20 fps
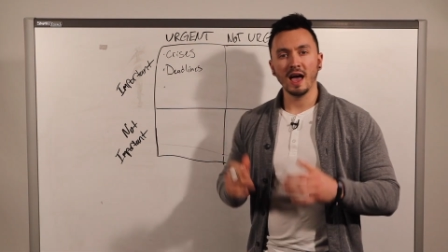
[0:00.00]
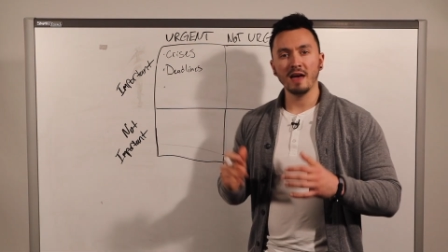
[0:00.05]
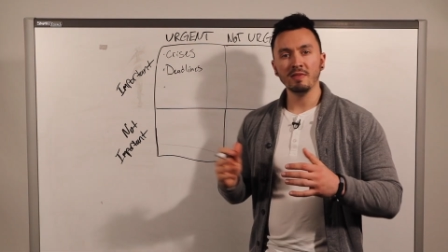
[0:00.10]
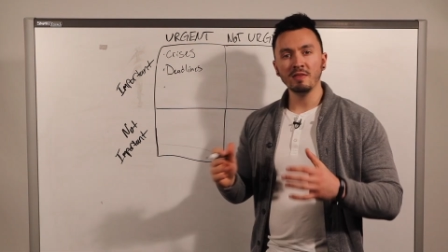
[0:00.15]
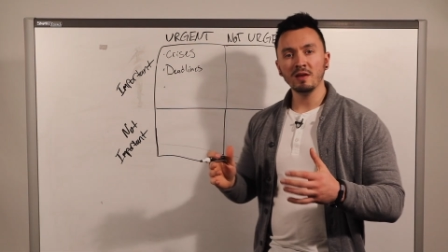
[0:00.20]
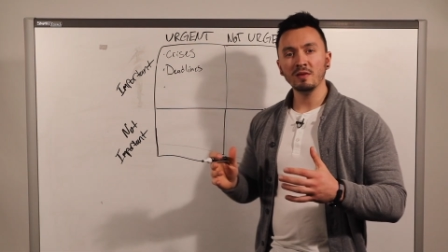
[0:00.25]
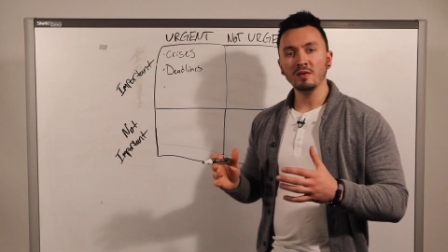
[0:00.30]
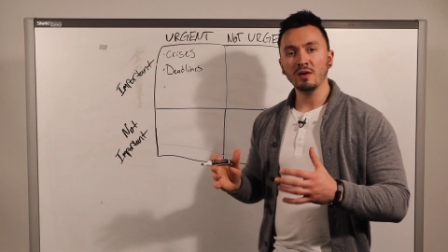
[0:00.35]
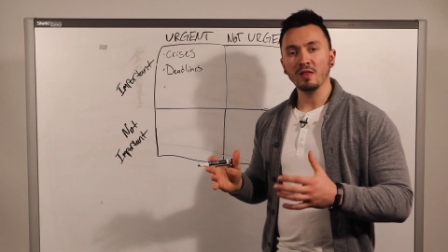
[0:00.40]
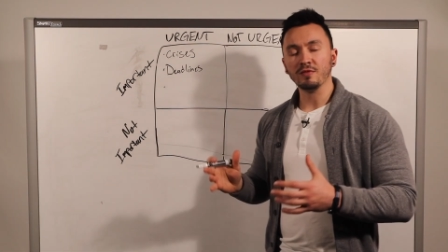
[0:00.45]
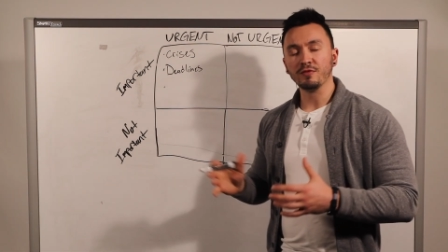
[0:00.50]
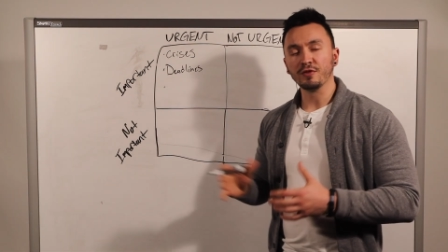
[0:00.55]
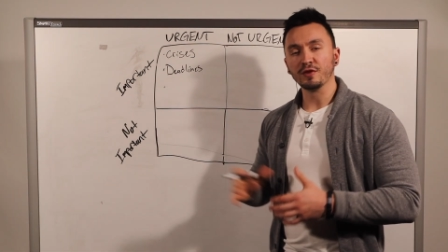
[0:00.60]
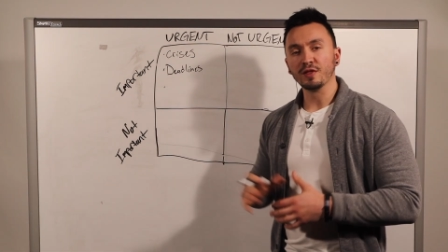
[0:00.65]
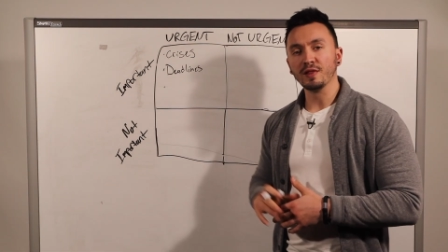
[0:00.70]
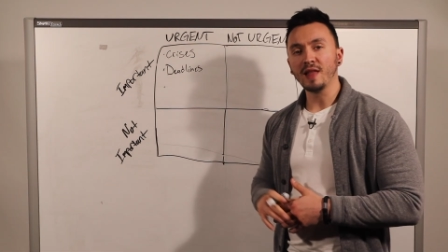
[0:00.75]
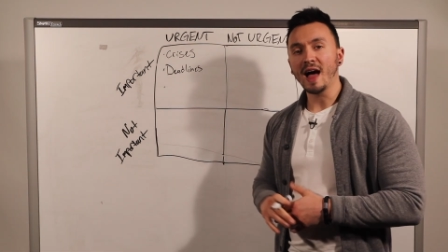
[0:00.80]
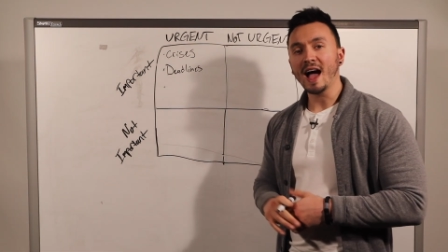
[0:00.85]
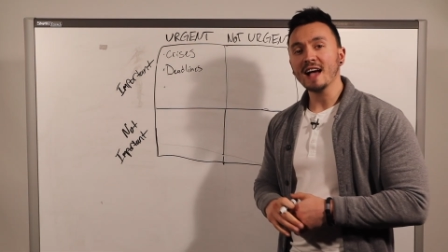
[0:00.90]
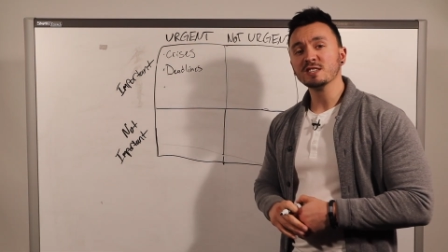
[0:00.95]
And then for
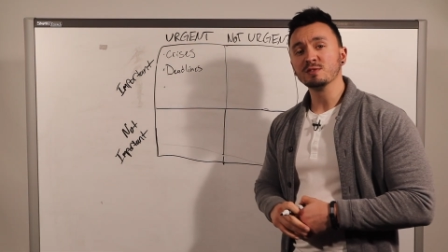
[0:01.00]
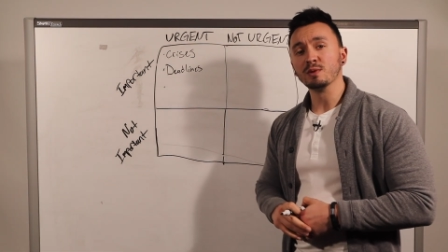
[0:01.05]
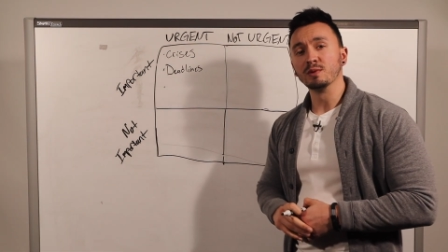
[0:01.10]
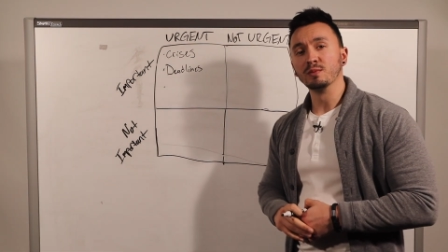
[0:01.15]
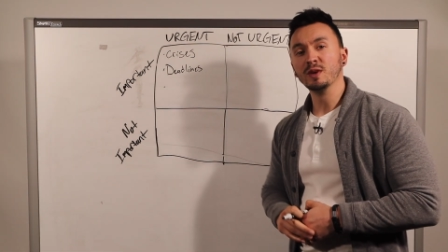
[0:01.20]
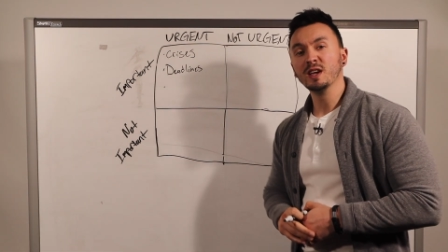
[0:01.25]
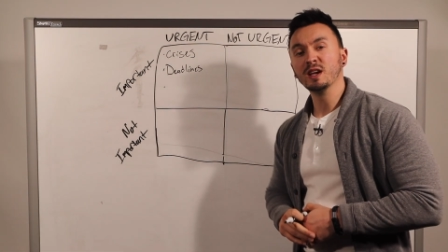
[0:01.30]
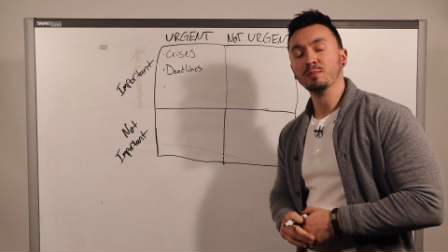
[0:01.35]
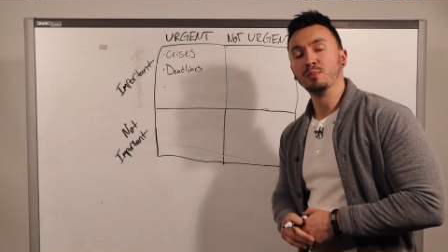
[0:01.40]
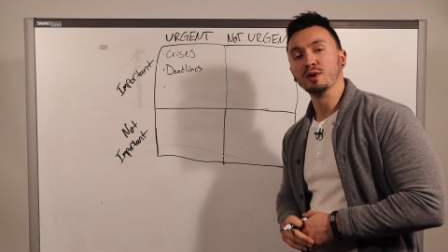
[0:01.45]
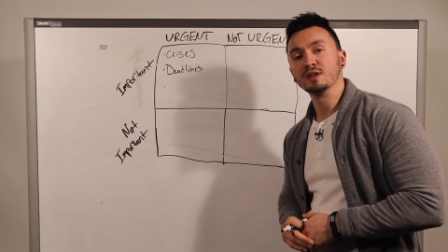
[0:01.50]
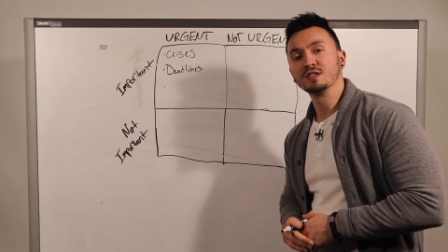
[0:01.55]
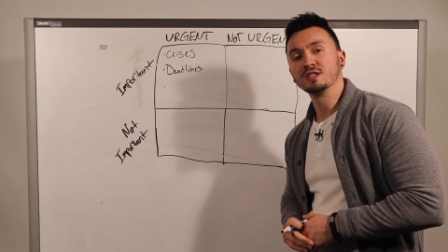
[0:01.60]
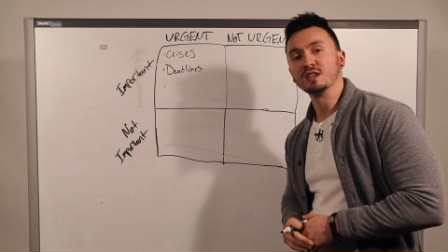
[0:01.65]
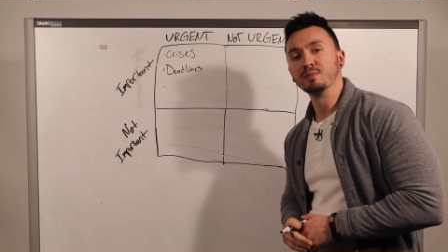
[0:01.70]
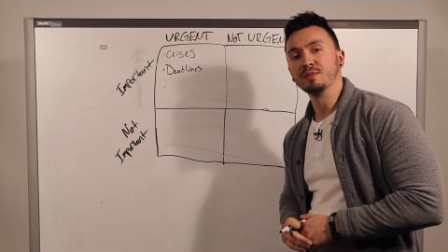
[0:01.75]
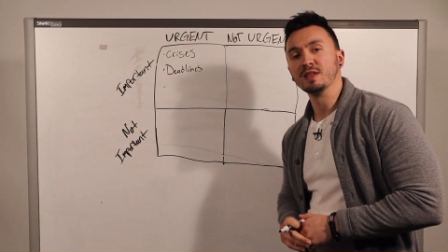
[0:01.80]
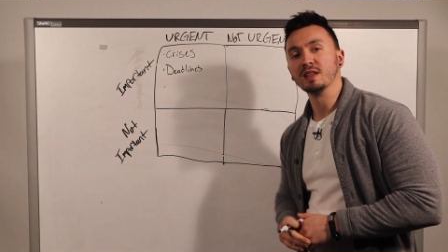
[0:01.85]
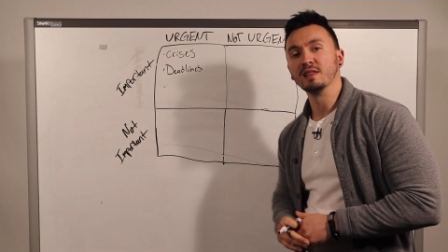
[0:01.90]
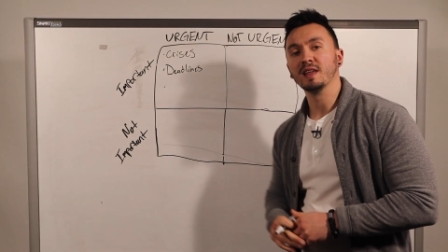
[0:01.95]
the last one, we can put
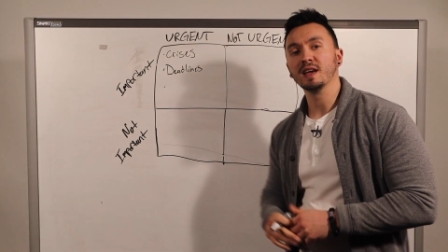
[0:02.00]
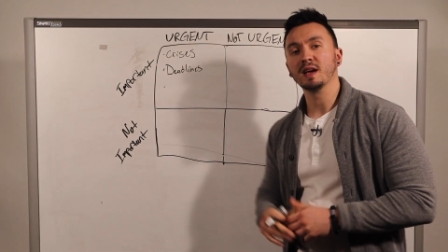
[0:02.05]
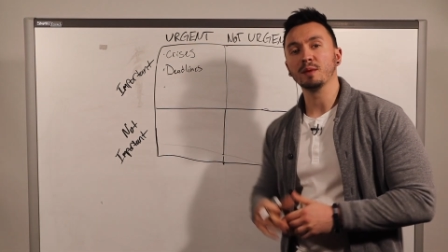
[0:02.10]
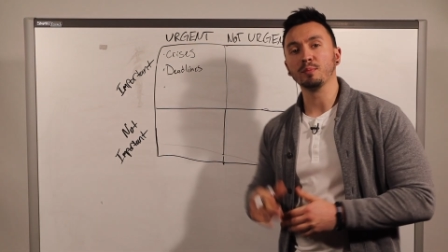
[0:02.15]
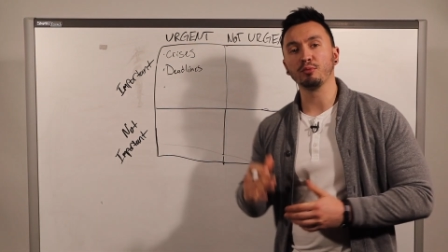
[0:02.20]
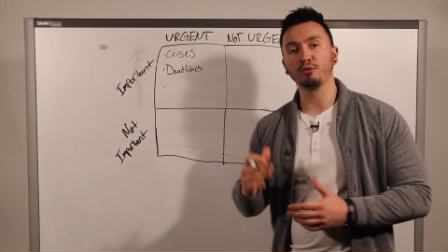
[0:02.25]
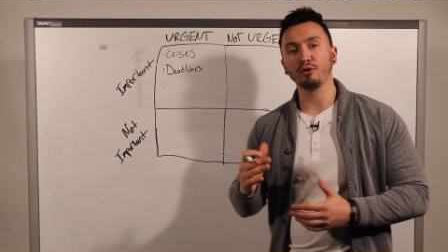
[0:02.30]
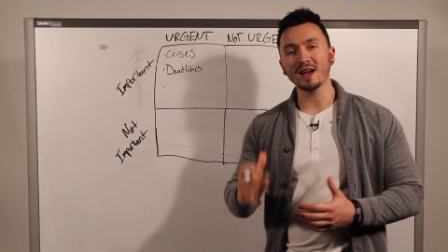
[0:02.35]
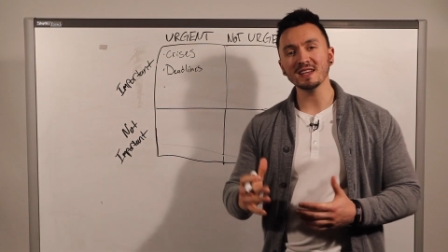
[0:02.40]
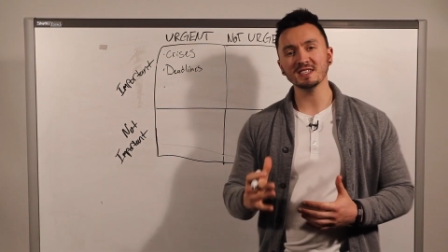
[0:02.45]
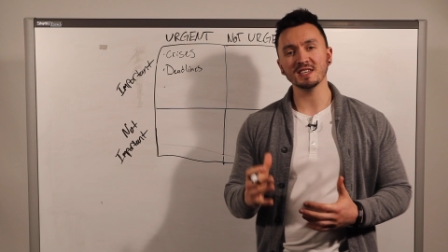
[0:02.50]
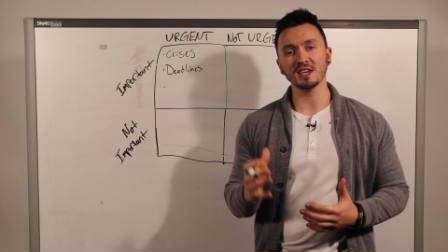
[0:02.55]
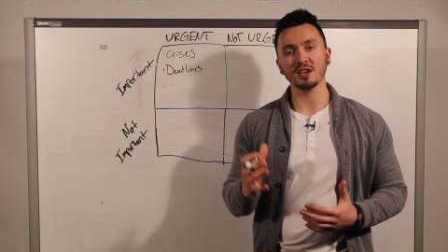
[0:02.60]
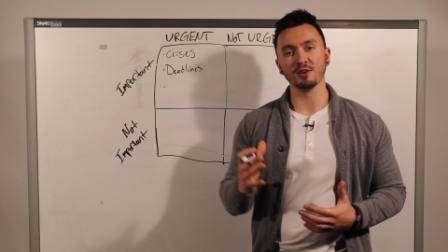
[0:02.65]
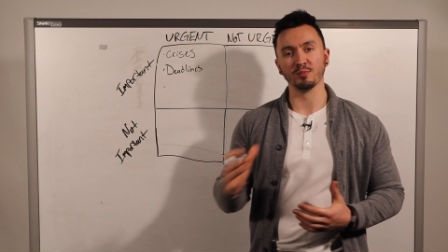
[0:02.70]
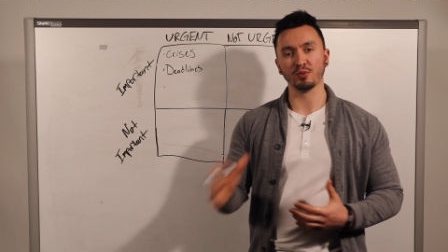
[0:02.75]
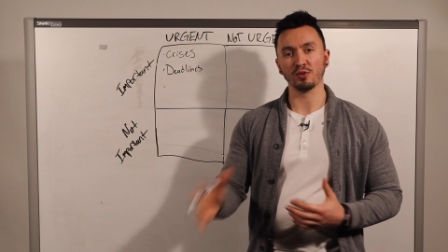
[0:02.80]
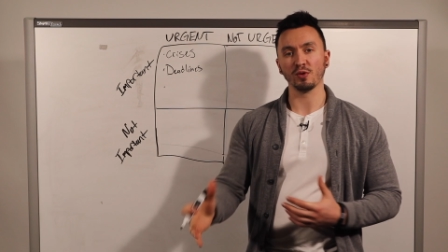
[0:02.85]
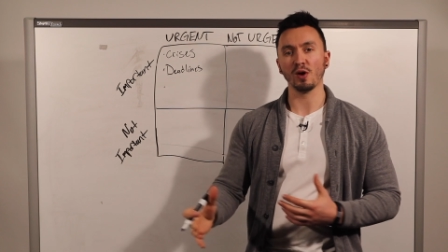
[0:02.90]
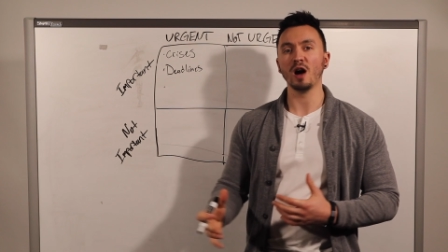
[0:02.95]
something like
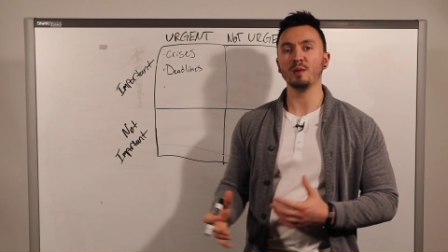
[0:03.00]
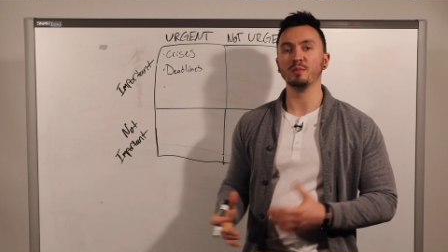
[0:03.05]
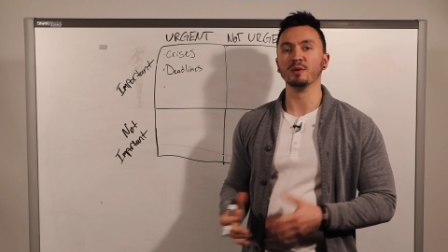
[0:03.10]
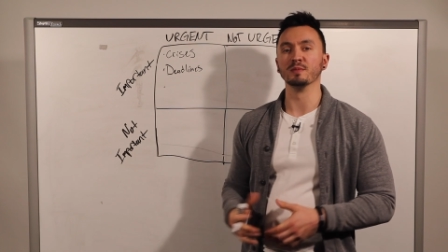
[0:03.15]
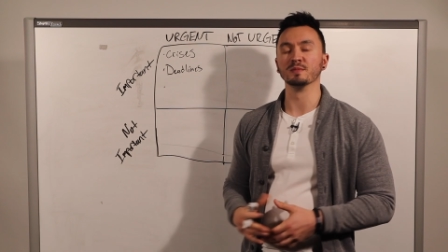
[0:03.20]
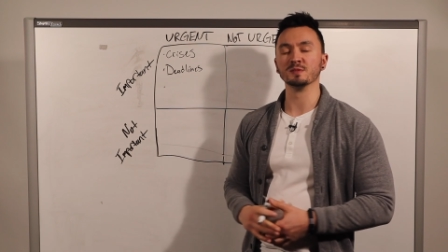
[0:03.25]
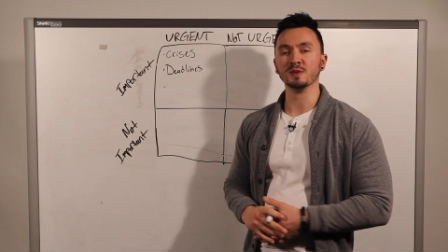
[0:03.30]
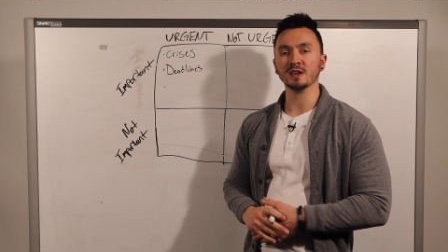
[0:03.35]
pressing problems,